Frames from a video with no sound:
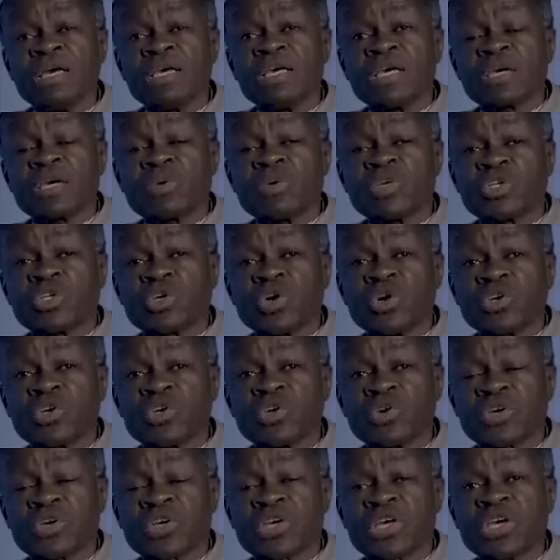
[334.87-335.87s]

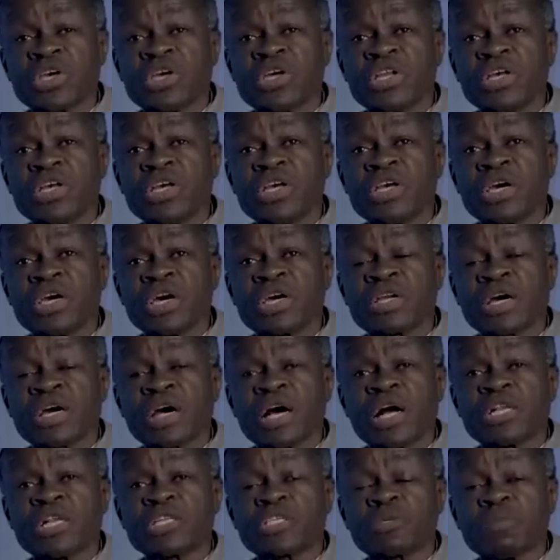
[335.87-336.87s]
Equatorial Guinea, and
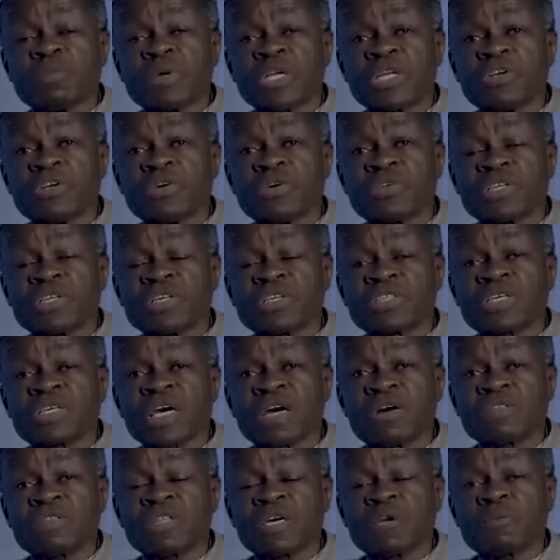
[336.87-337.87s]
ultimately on the
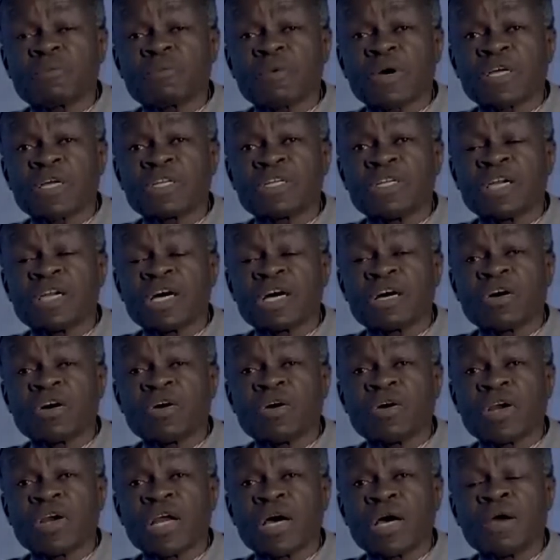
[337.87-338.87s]
southern part in
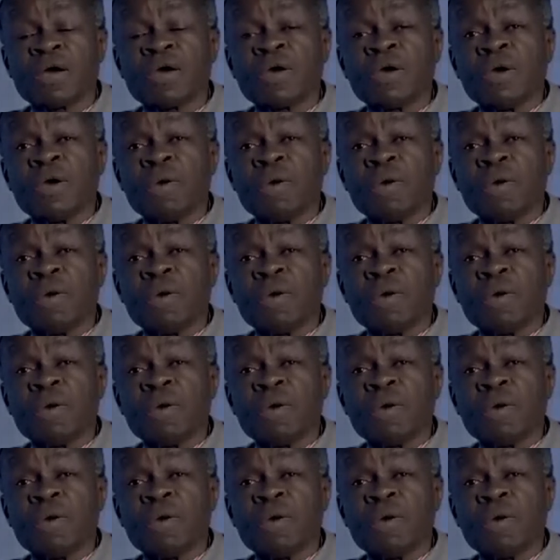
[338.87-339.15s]
Angola,